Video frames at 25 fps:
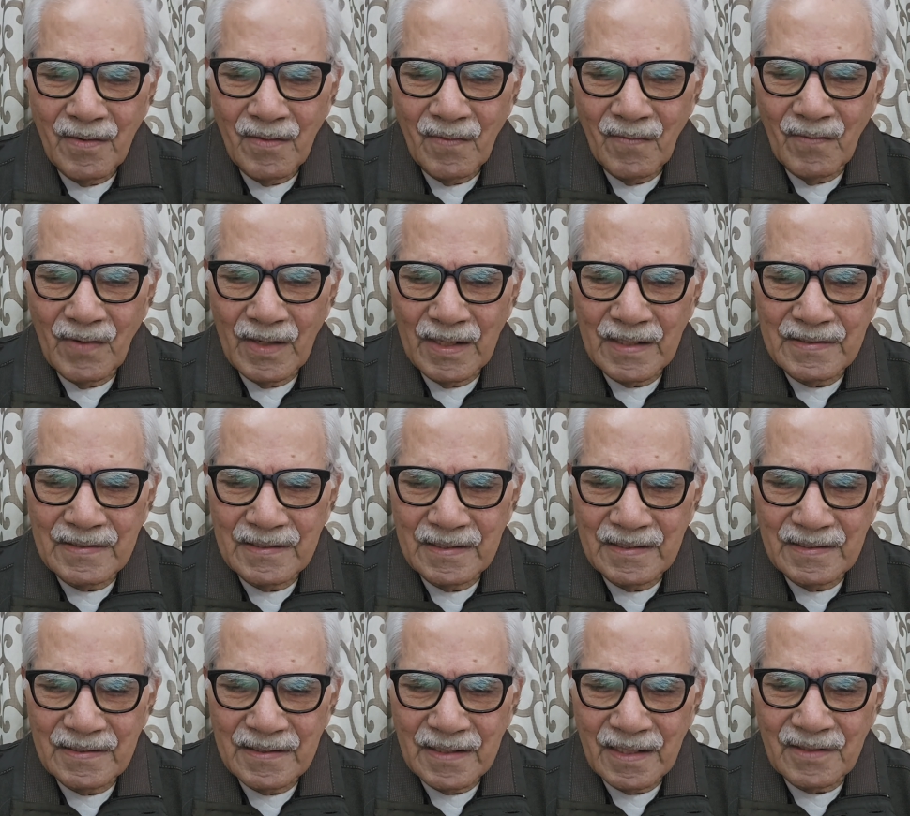where
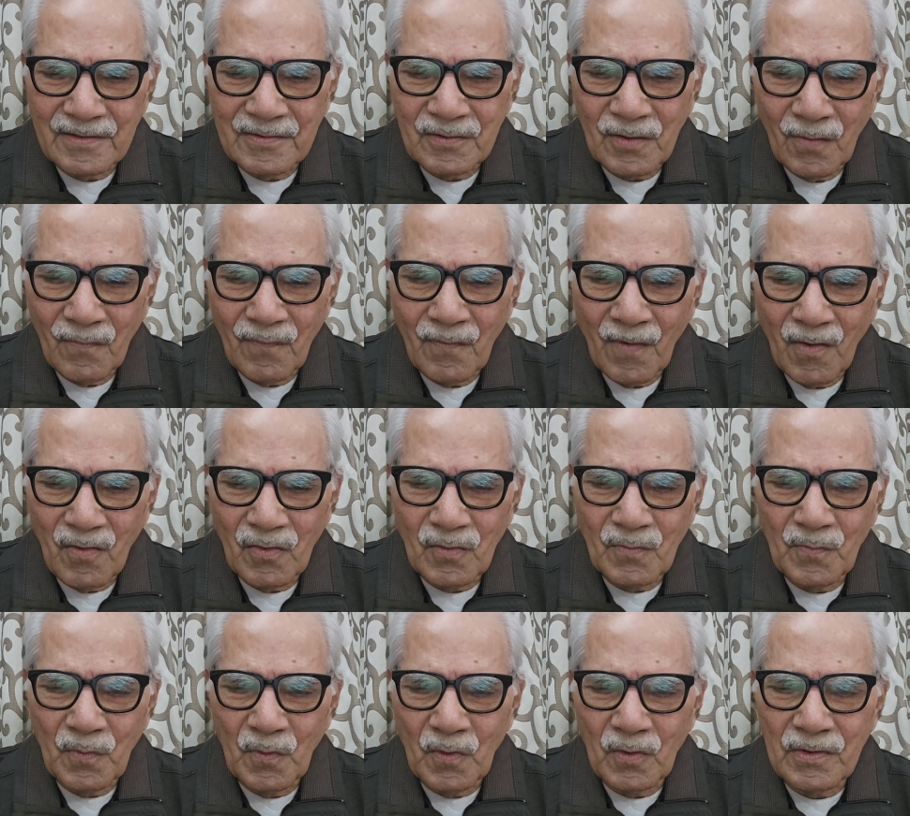the results of
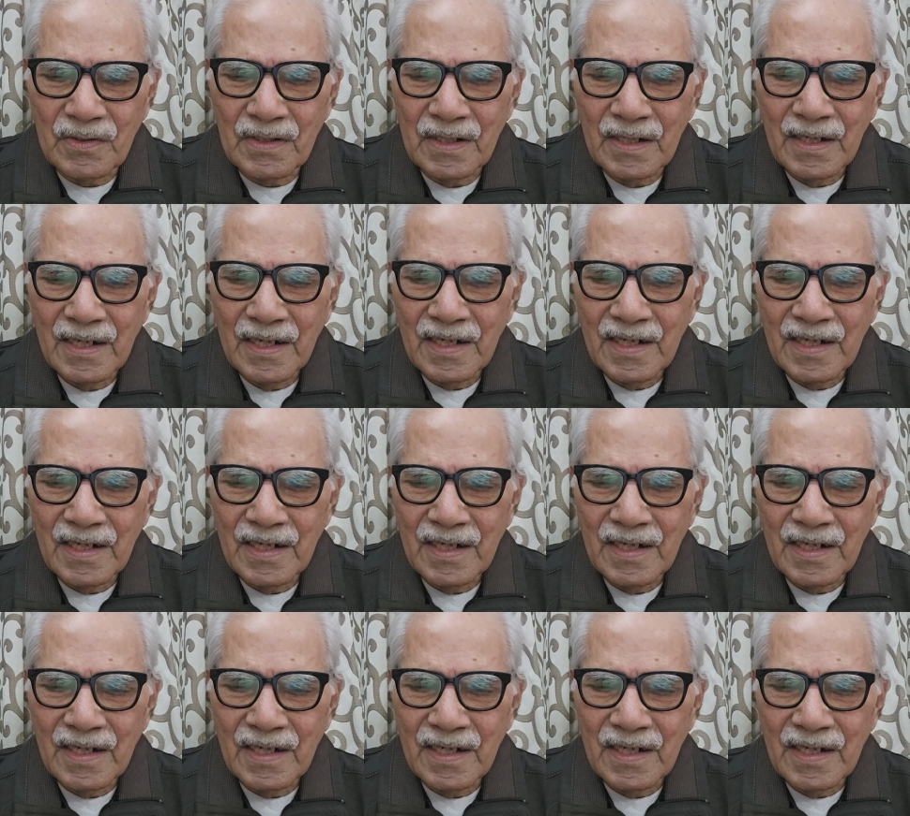output